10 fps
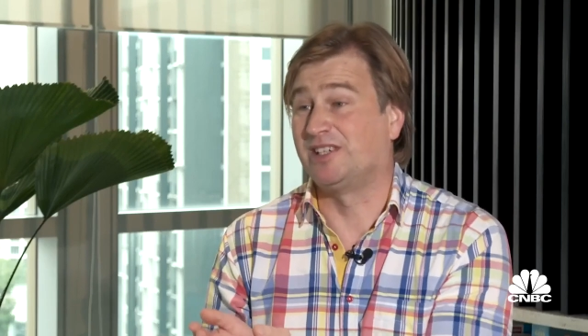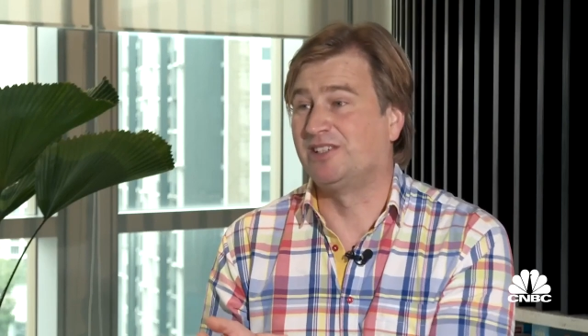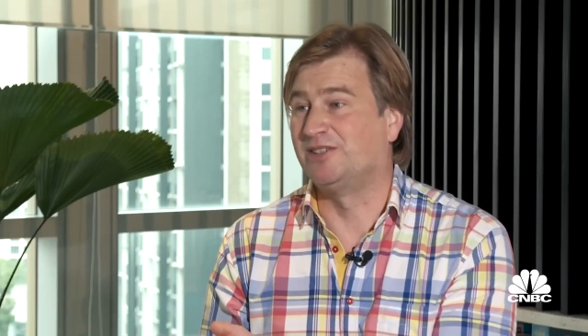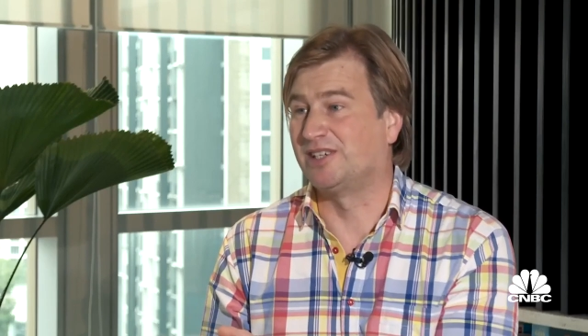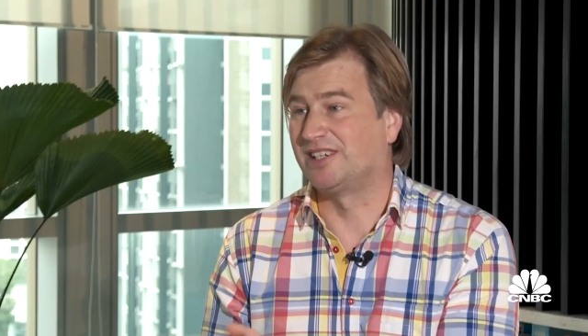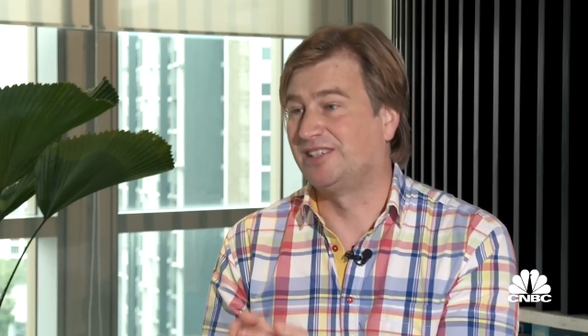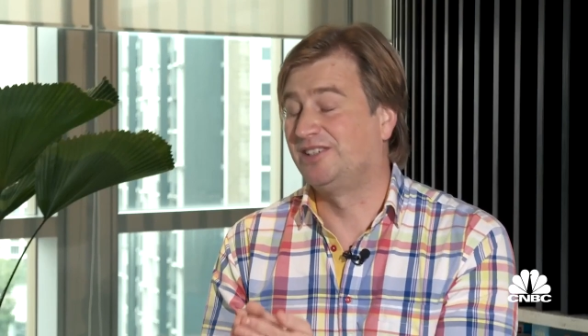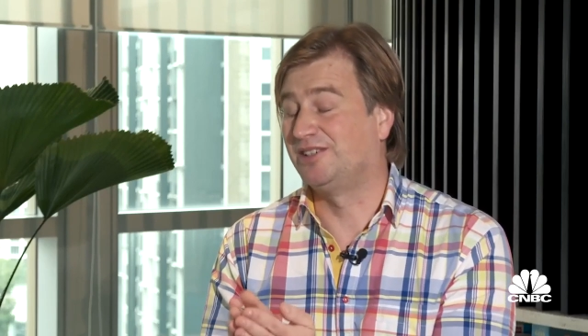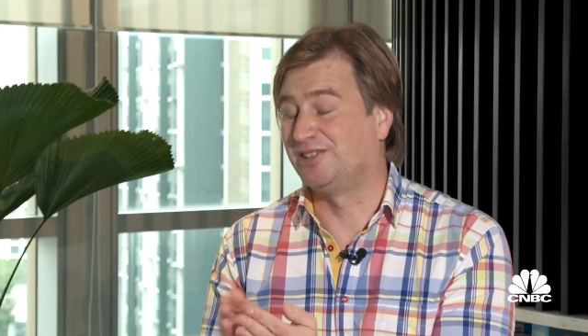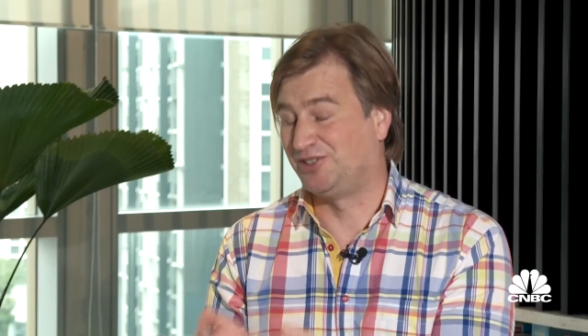we can do a
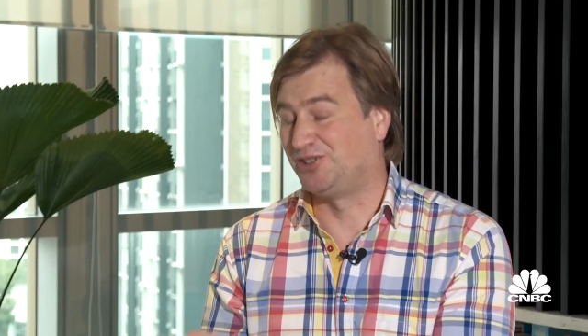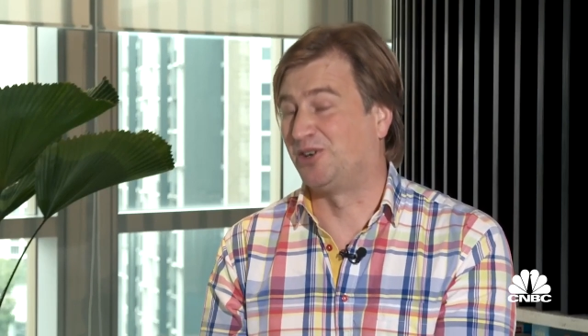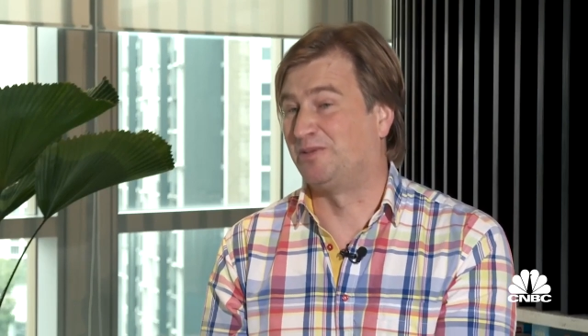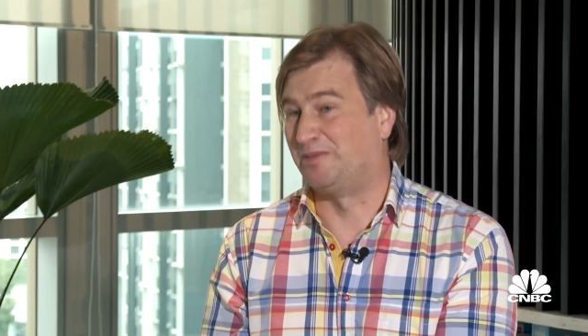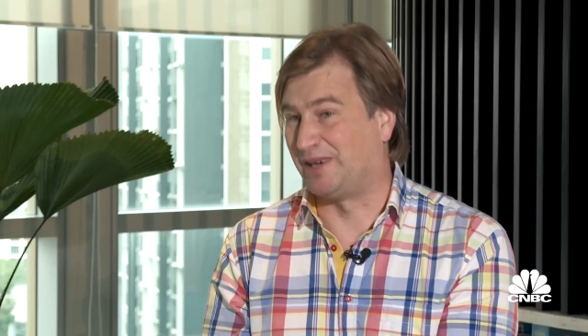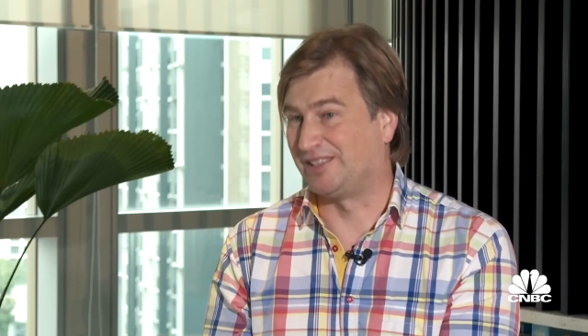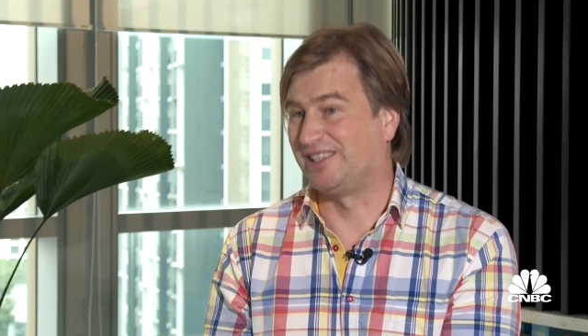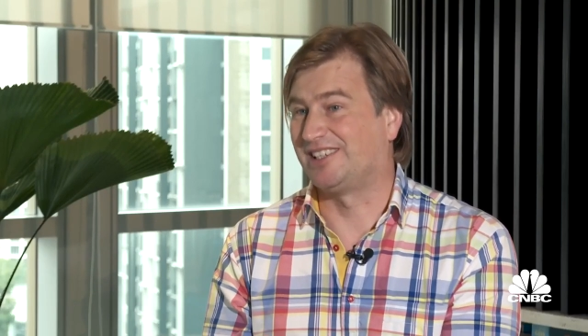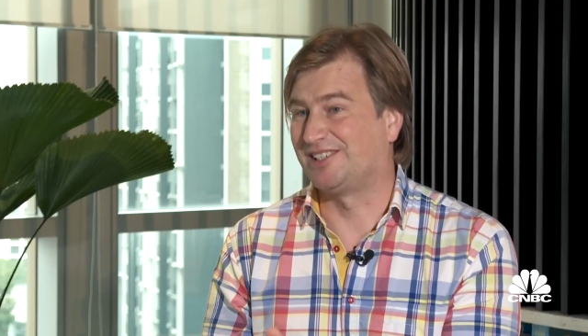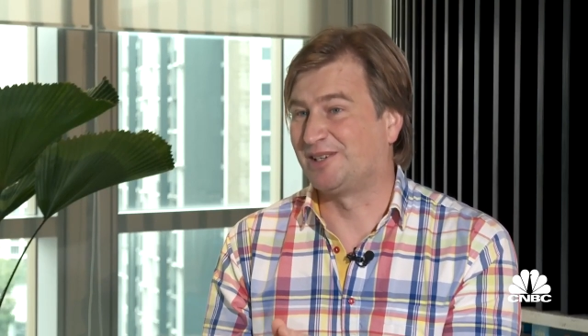good job
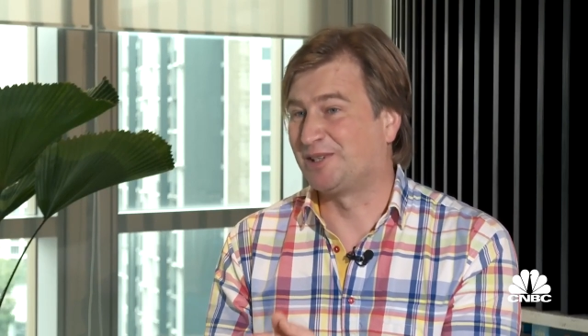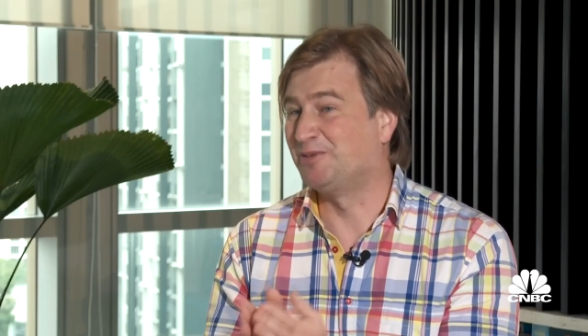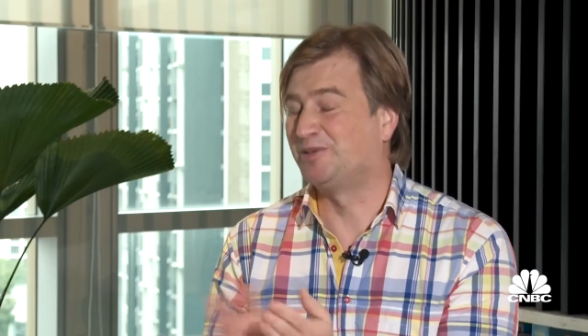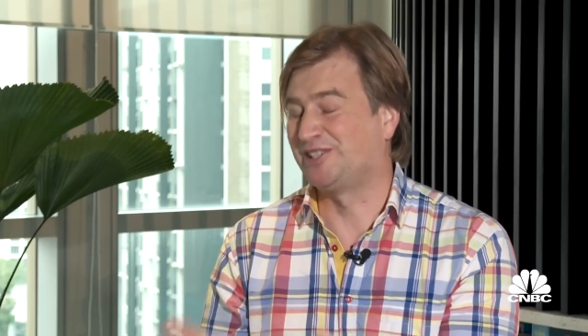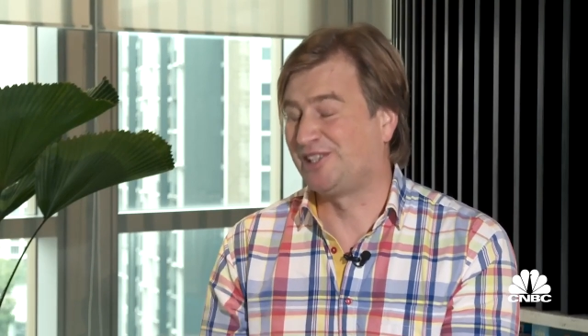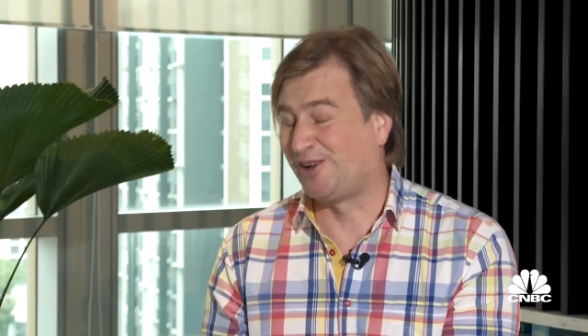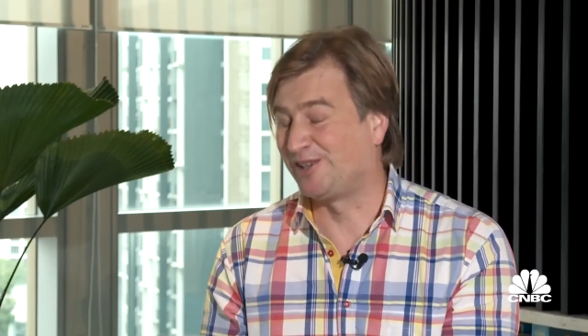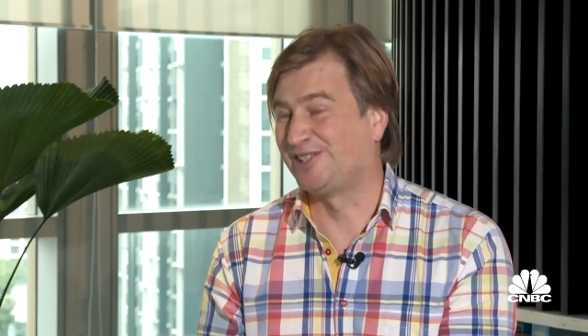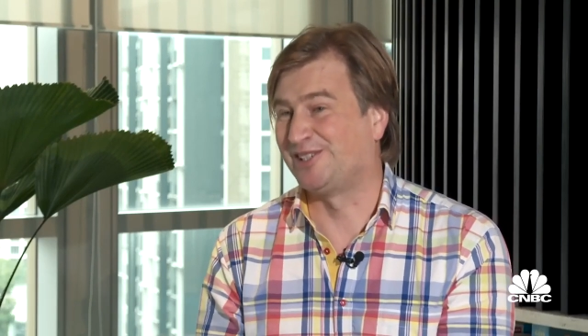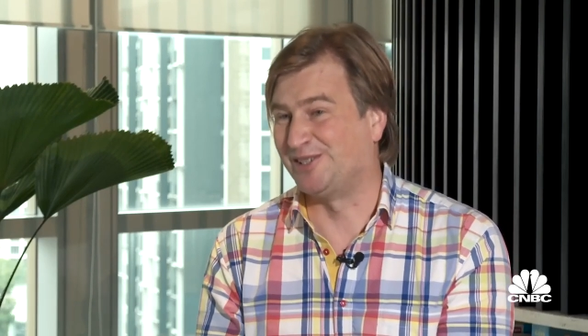about this. Like, there's a
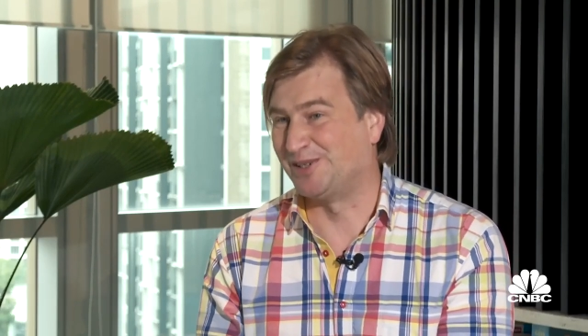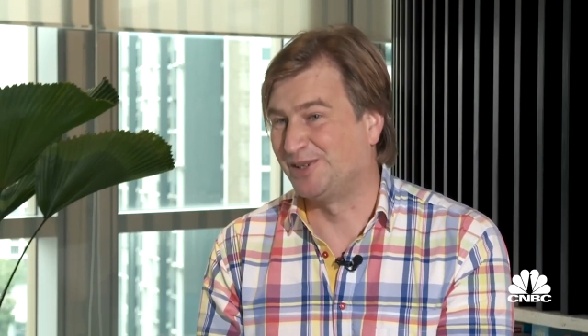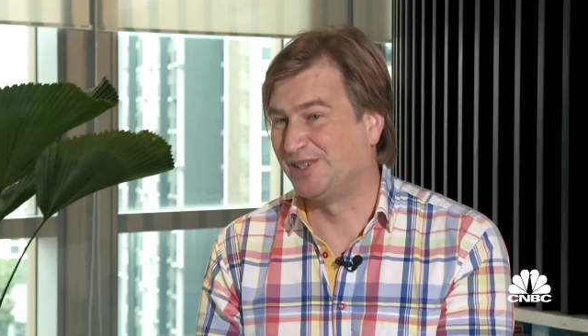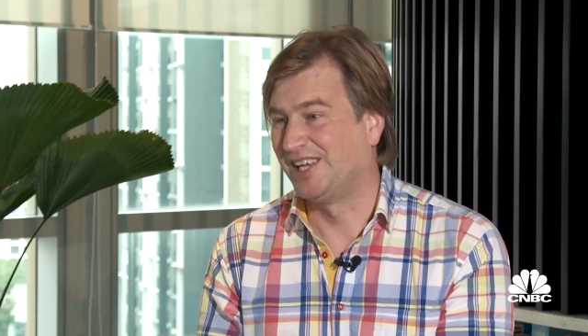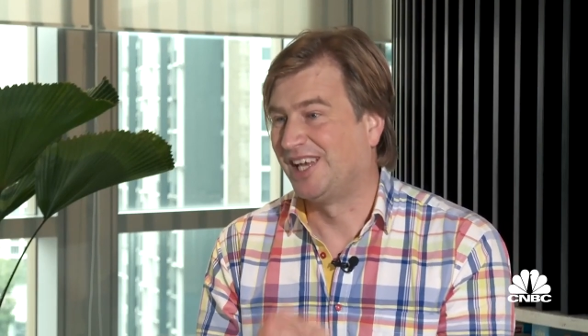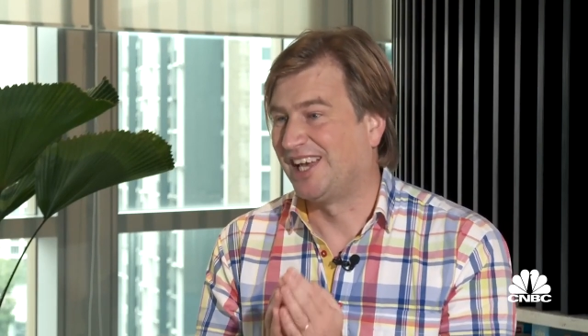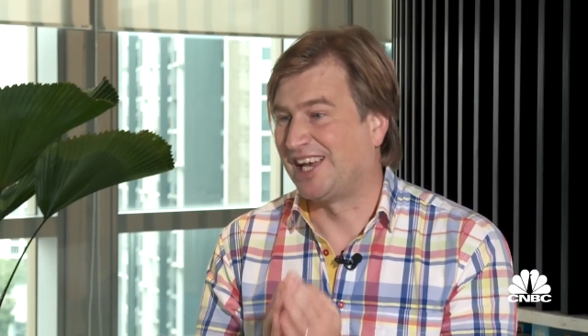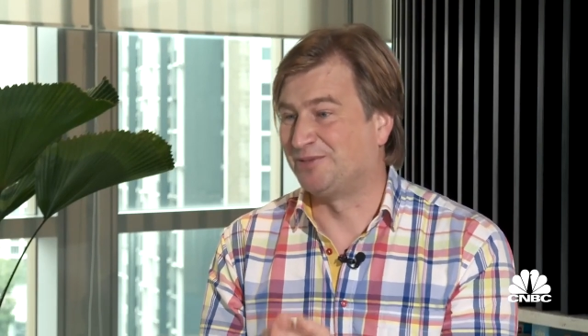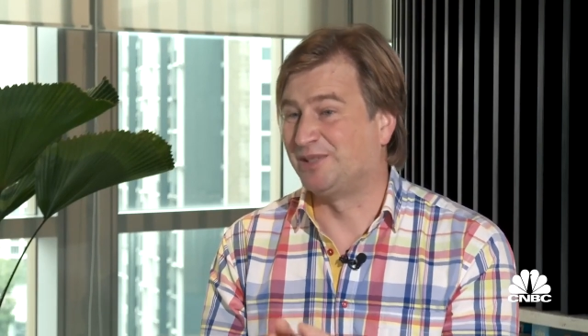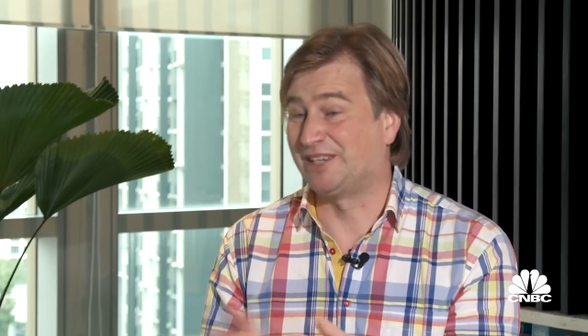lot to do,
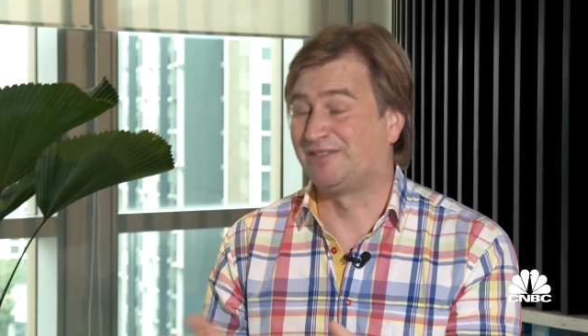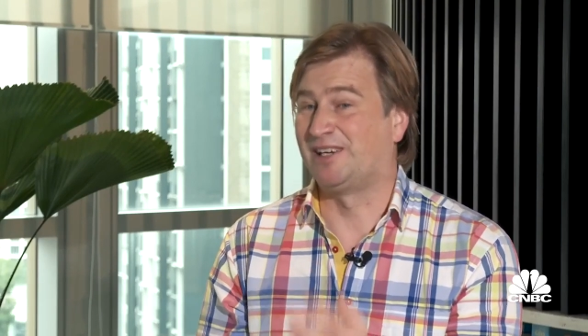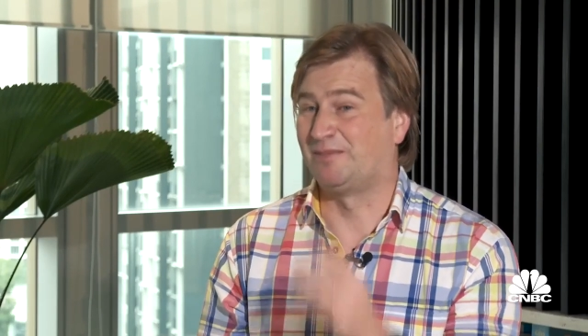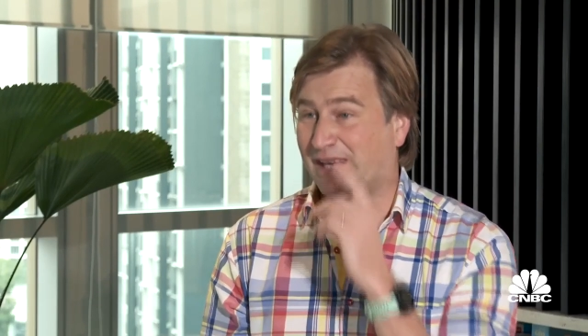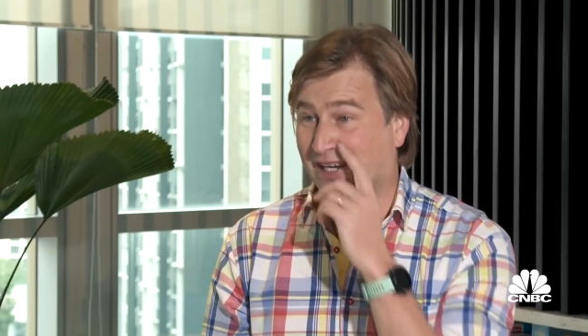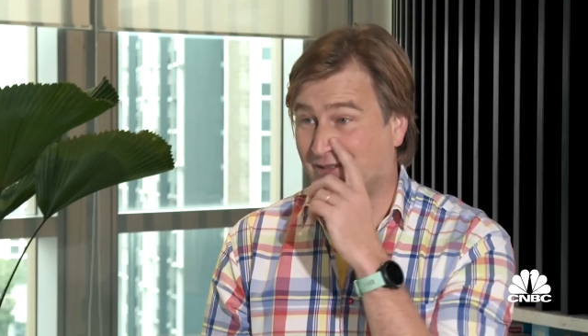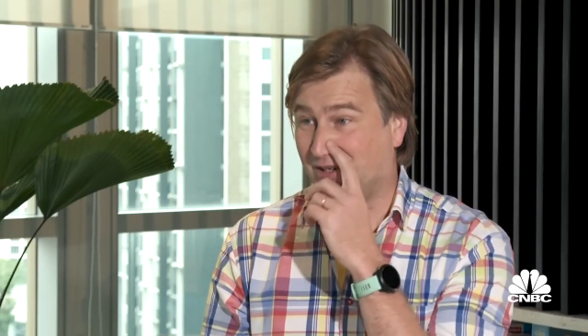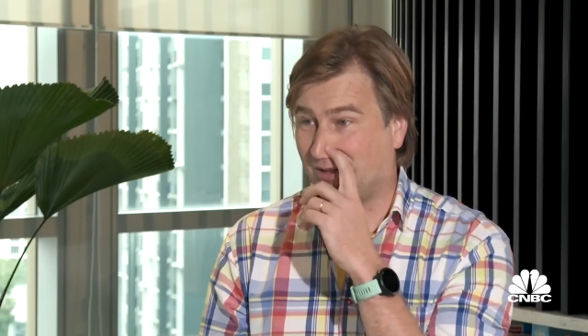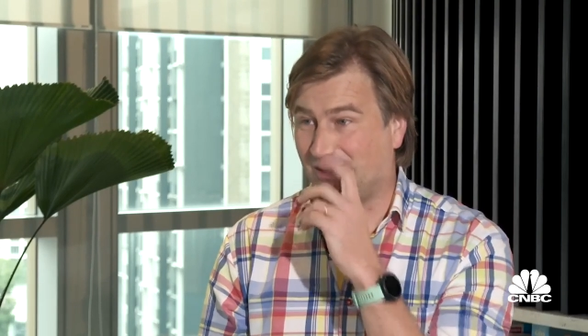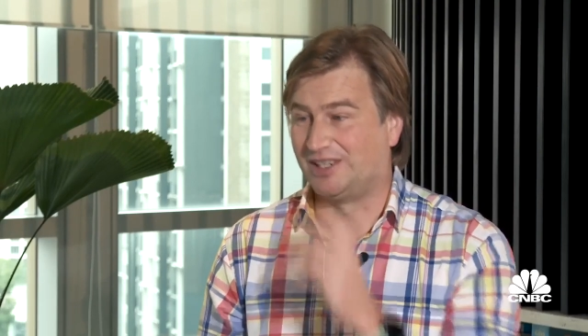and we definitely play a
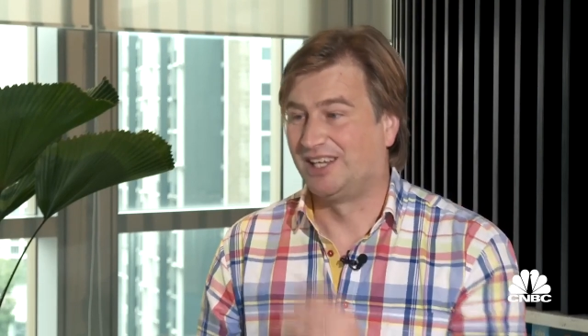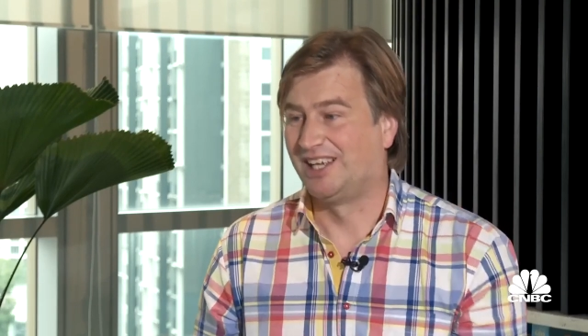role.